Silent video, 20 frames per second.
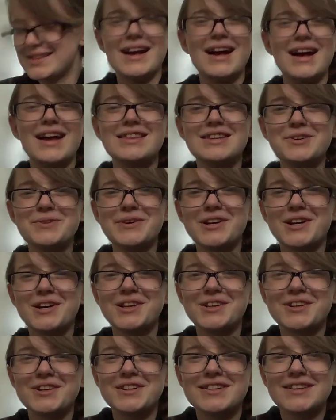I think we
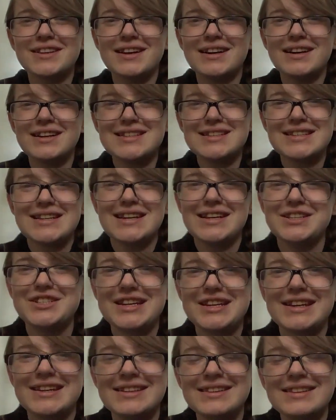all learned a lot today,
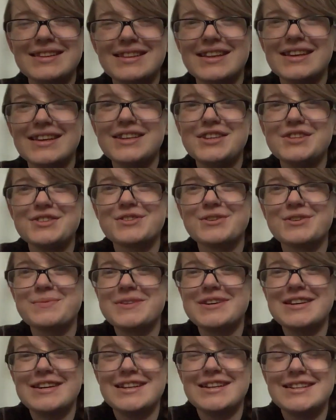Jen. Thank you so
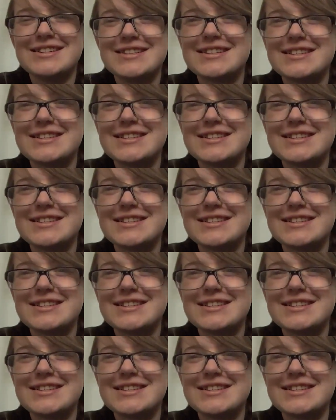much.